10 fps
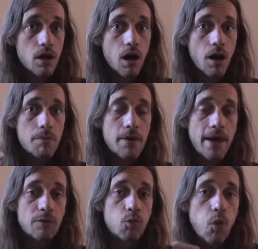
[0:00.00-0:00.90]

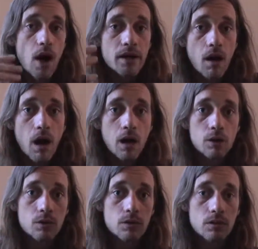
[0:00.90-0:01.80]
And what
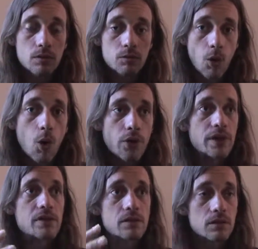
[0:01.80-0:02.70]
our role
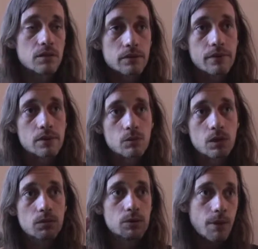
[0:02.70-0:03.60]
is in all of this, and
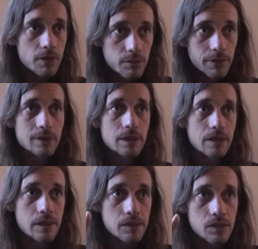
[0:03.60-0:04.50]
what our responsibility
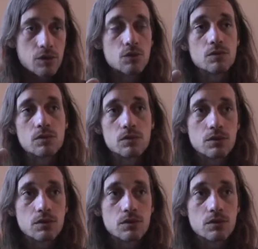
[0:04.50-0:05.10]
is to